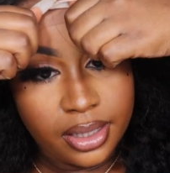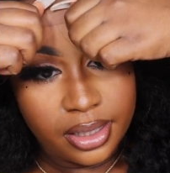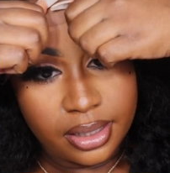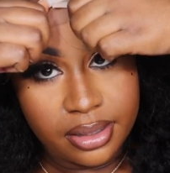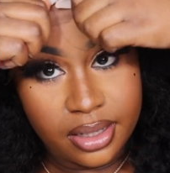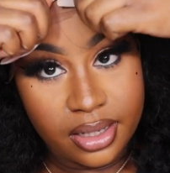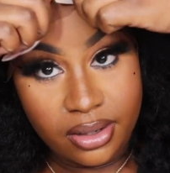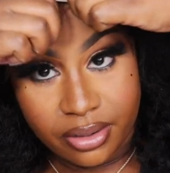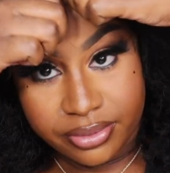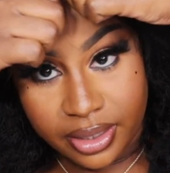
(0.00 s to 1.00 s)
and cut
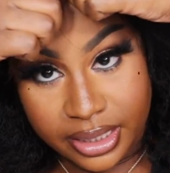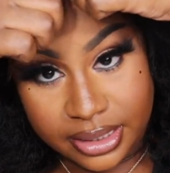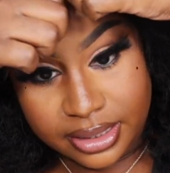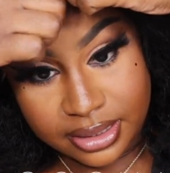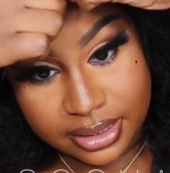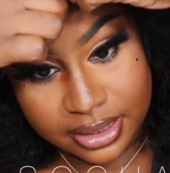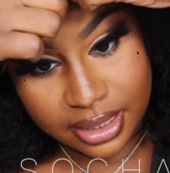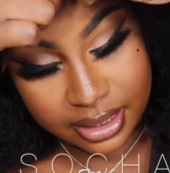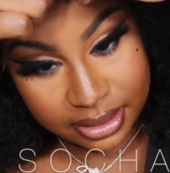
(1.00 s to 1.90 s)
off the base.